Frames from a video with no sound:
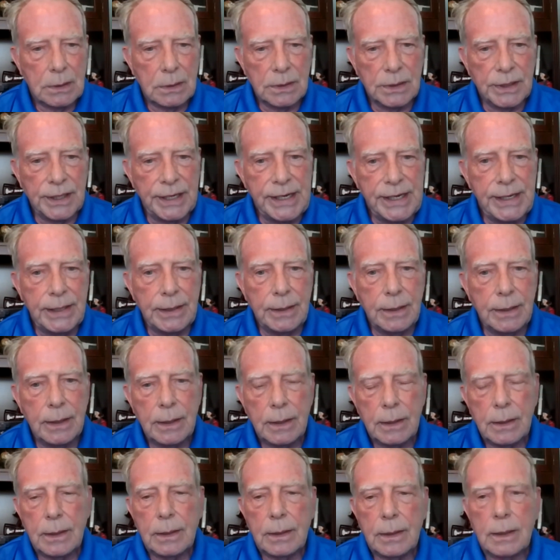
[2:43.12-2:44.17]
lean
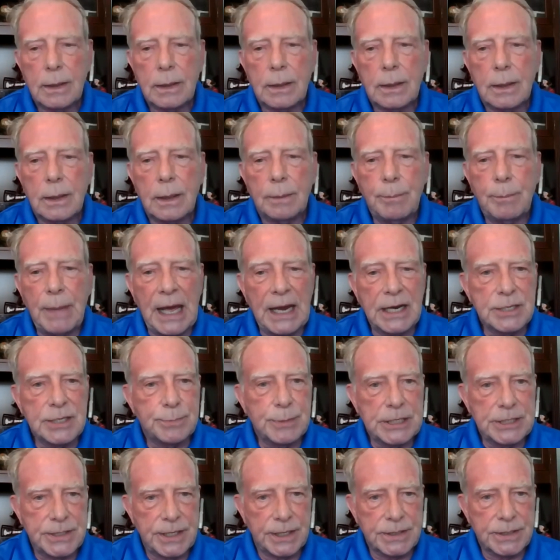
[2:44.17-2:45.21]

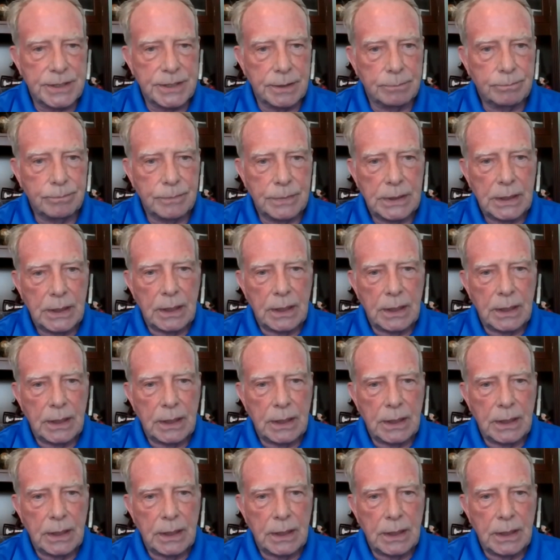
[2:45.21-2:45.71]
management system.